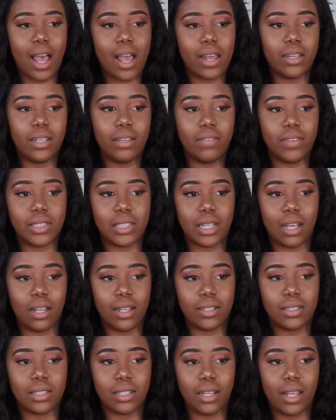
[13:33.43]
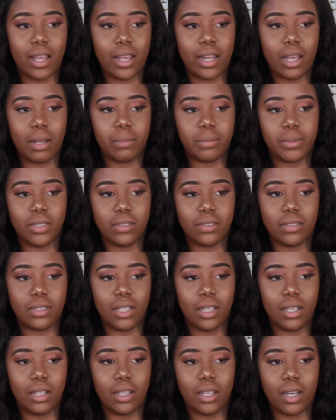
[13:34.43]
I didn't even tell it to light up. Do you
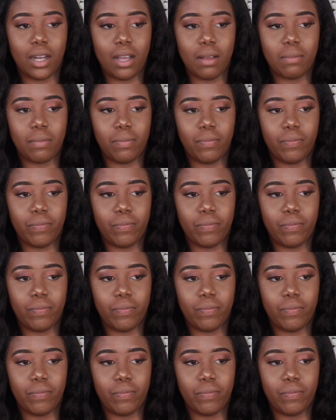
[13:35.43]
see it lit up?